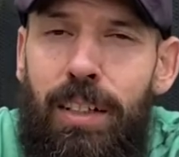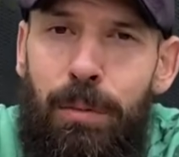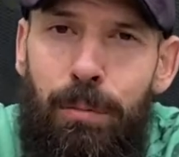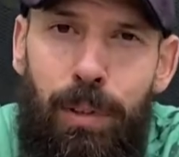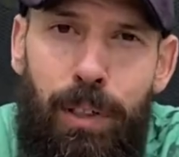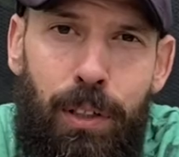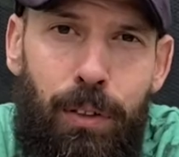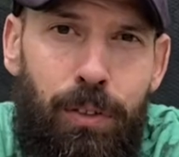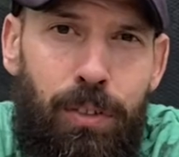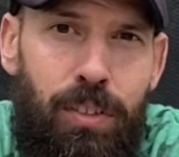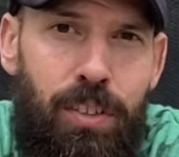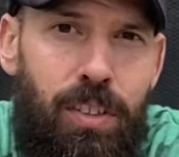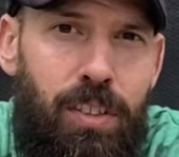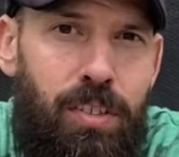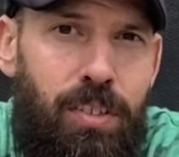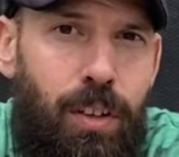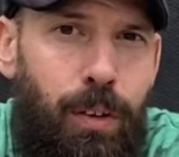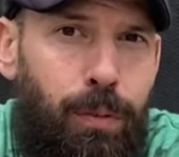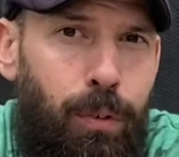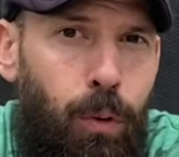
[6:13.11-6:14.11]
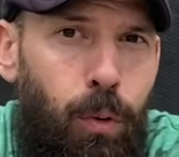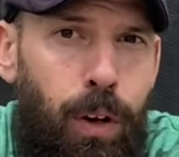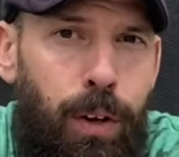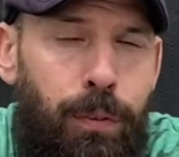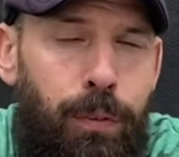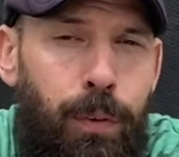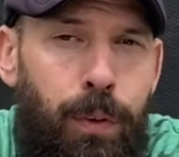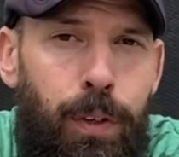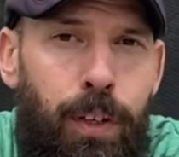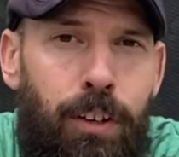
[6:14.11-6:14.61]
Been using this stuff for quite a
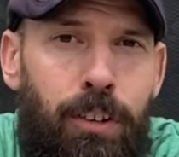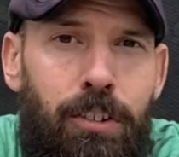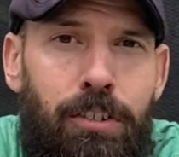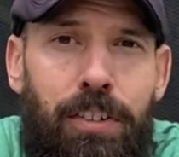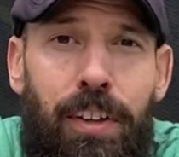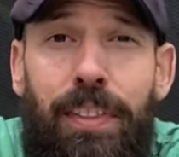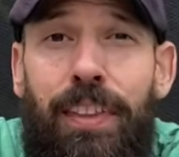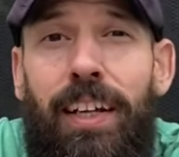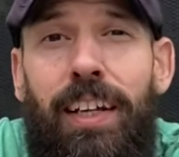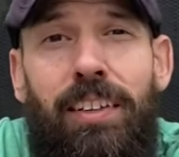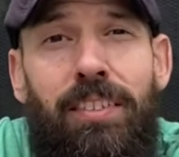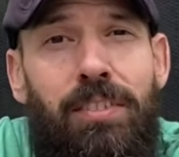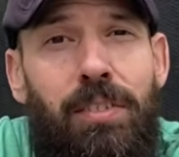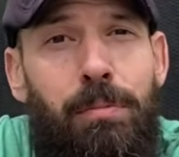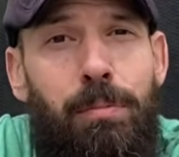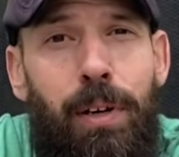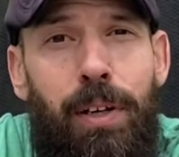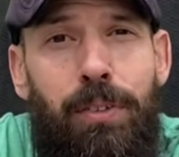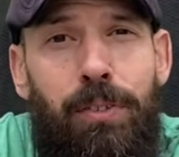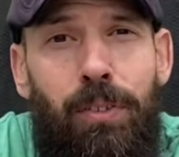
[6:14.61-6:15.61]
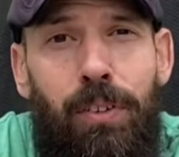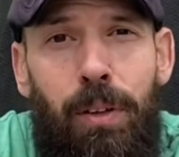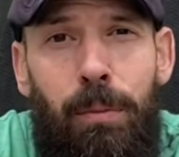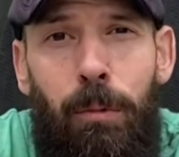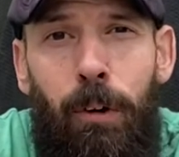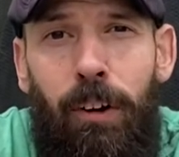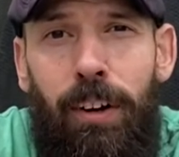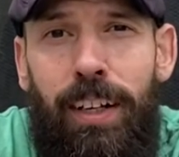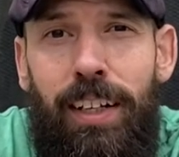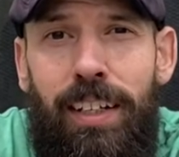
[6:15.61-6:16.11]
few years. I think it's the best on the
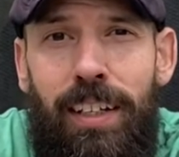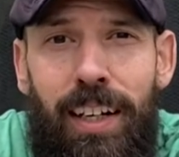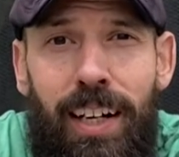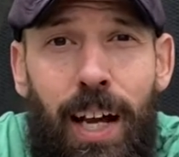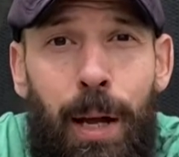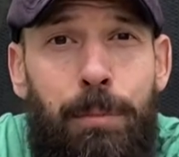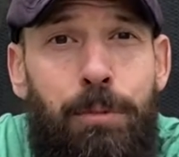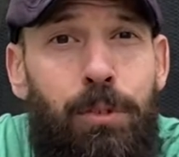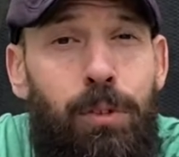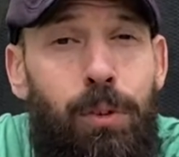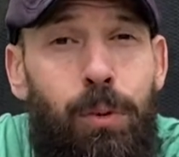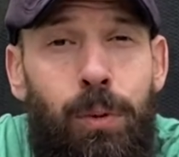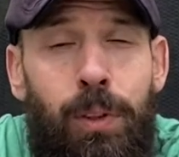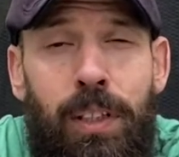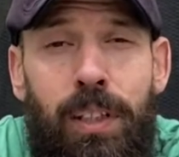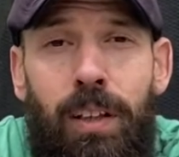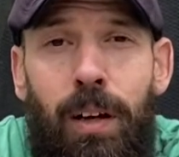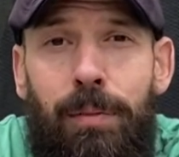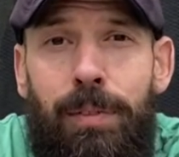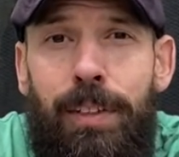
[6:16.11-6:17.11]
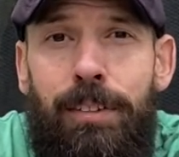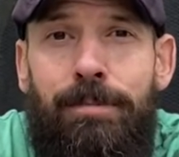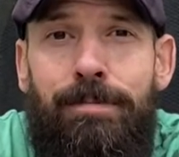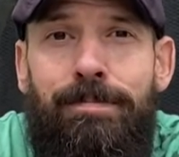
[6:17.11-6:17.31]
market. I absolutely love it.